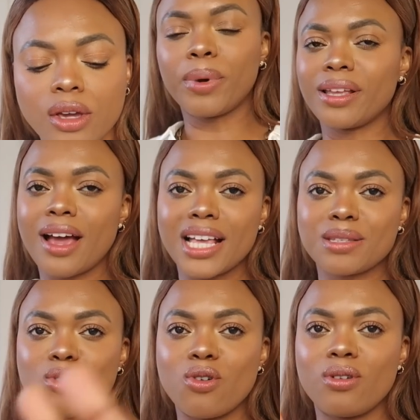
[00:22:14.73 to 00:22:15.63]
but the
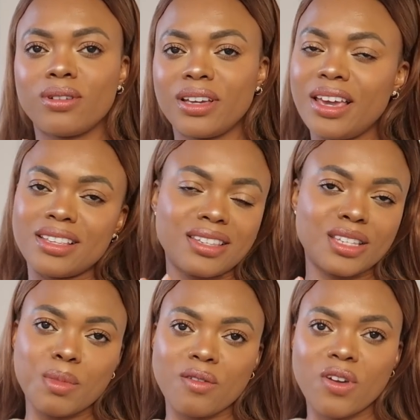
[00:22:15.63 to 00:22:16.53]
Cosmo
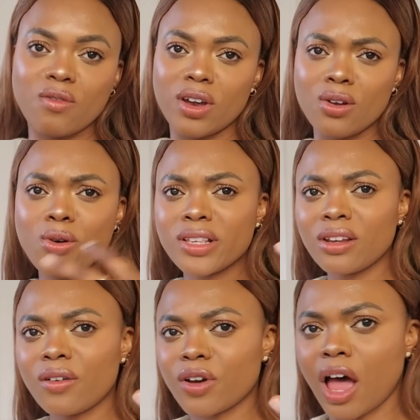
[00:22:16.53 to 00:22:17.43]
is my favorite. Who doesn't
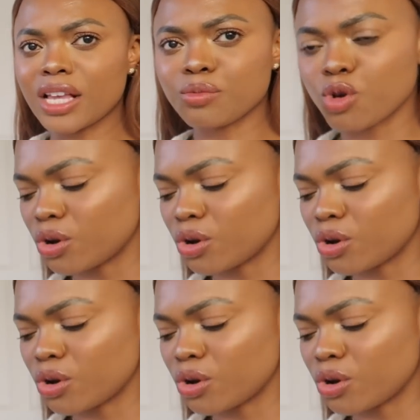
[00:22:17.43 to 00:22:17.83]
love a Cosmo?